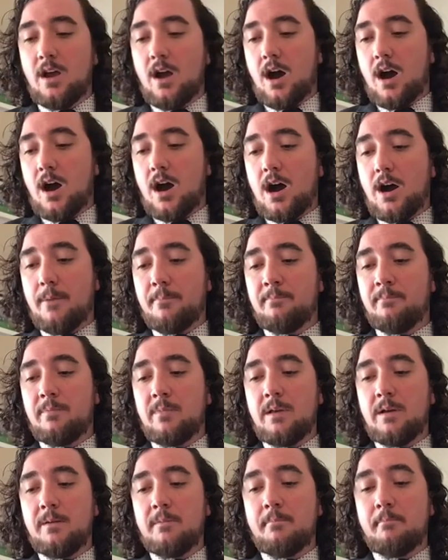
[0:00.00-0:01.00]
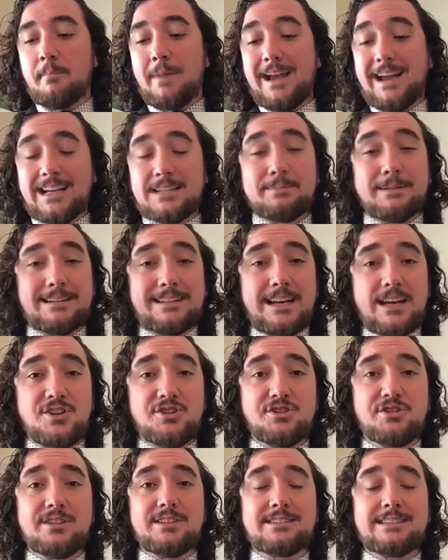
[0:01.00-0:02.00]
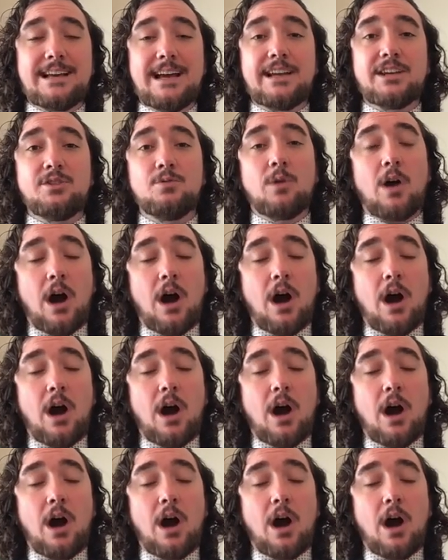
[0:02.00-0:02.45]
My expectation is that you